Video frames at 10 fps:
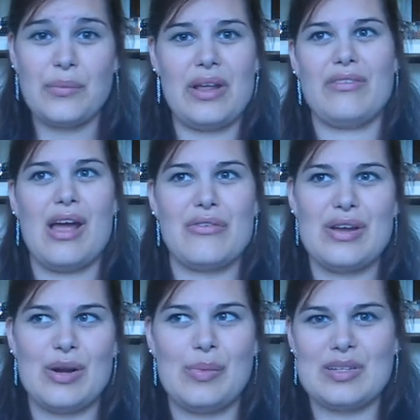Whenever I
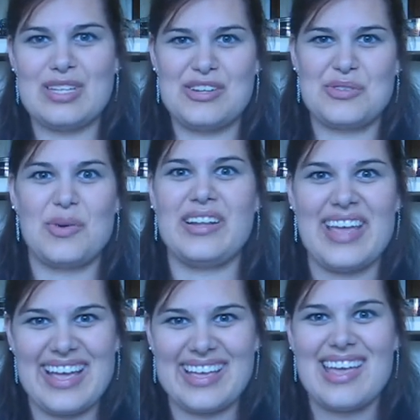read her books, I just want to,
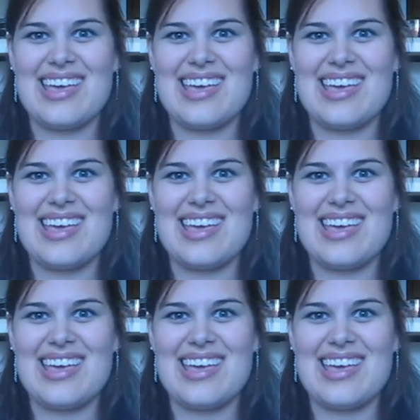like,